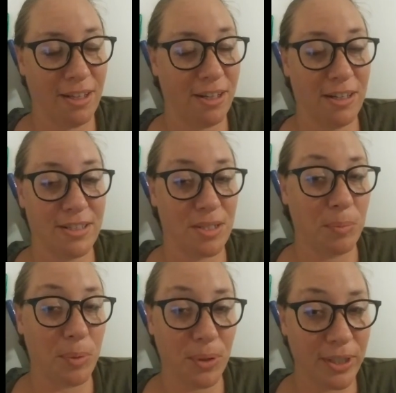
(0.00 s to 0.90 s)
they're going to
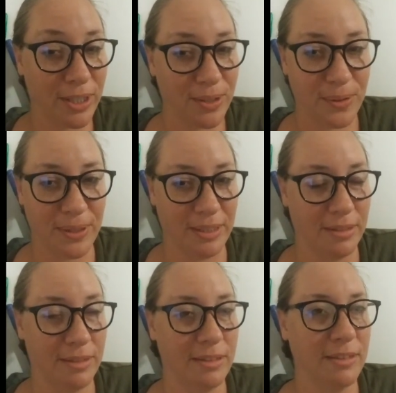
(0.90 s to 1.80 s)
support you,
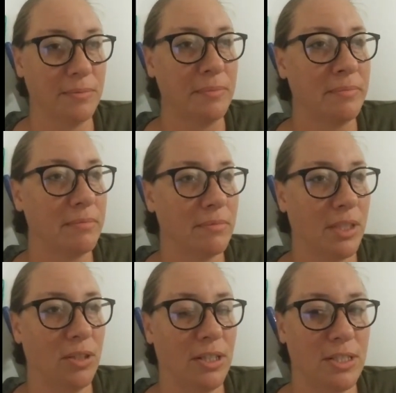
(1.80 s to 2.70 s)
and
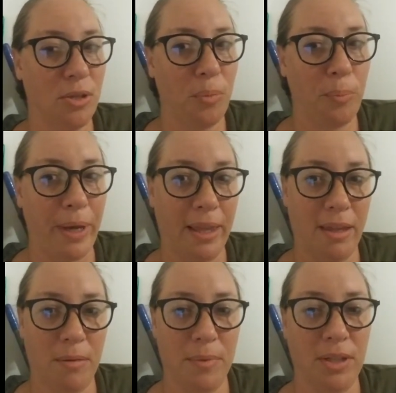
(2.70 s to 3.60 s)
you need to obey
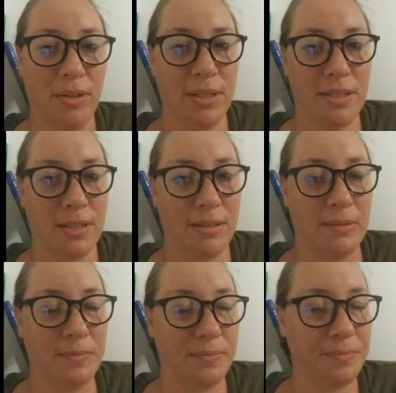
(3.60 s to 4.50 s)
them, and you need to